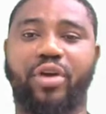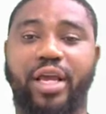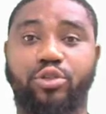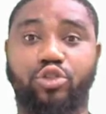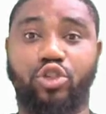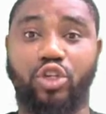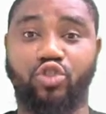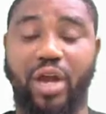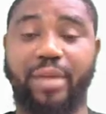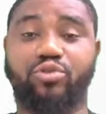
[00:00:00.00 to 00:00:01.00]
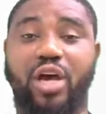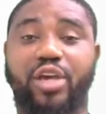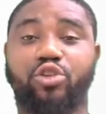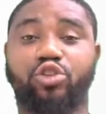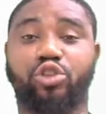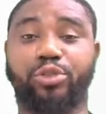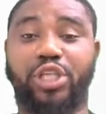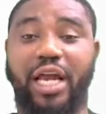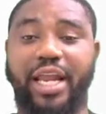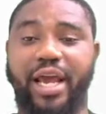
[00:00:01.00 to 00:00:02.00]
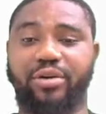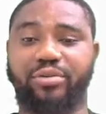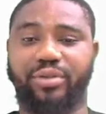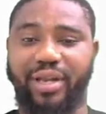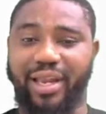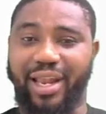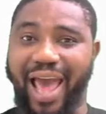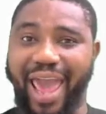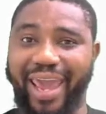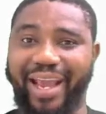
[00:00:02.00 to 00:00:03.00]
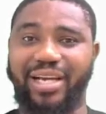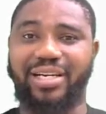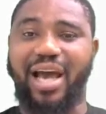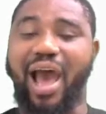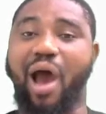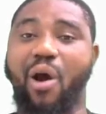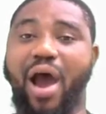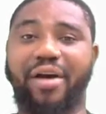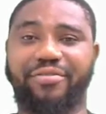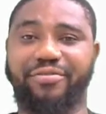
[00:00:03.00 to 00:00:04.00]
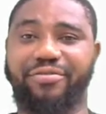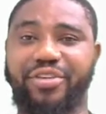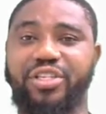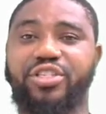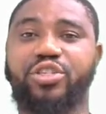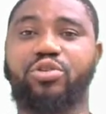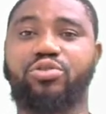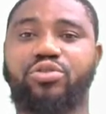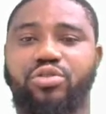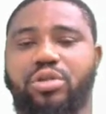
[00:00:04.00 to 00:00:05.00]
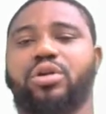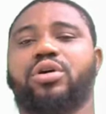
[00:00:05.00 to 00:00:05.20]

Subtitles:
forget to subscribe to our YouTube channel, like our videos,